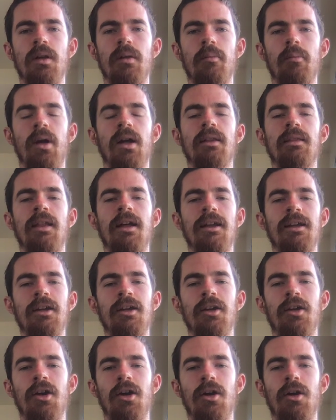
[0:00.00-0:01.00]
By letting
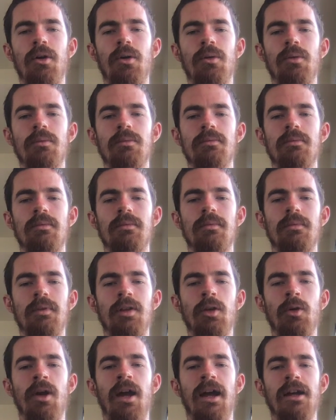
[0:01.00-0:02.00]
go,
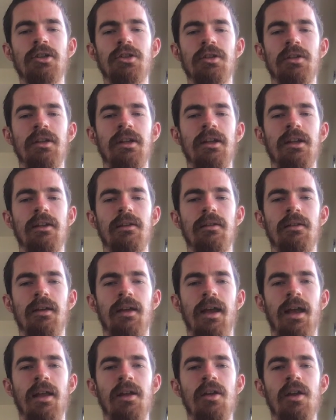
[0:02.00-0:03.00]
you actually
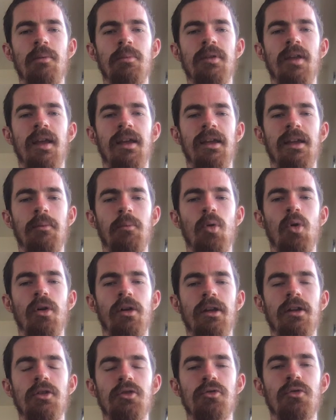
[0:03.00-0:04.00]
end up taking more
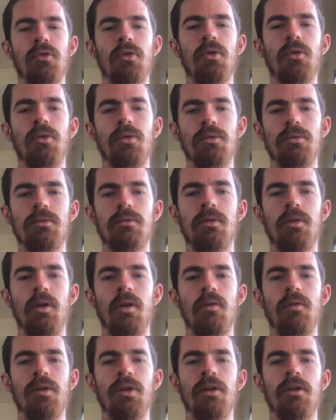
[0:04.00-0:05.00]
control
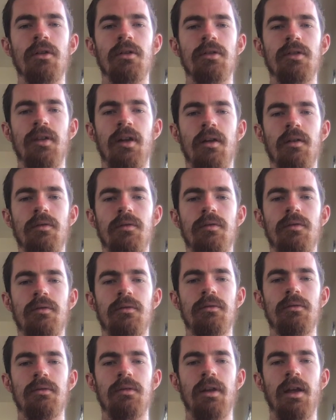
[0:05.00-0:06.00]
over yourself
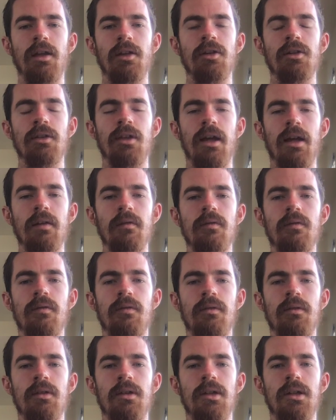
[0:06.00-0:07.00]
and your life.
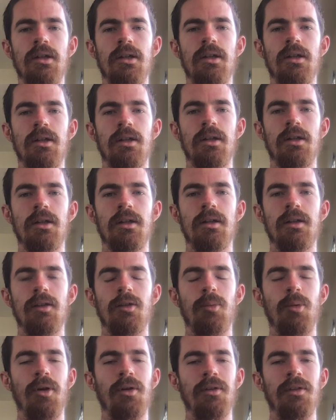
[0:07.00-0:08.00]
It's
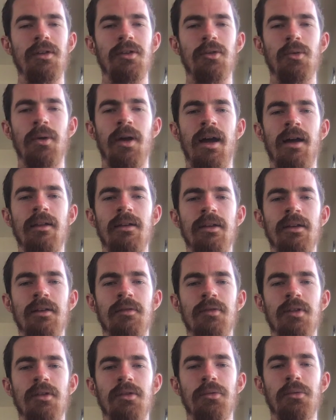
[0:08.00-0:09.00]
part of the duality of
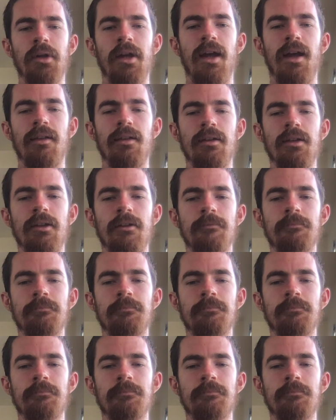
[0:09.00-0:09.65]
this reality.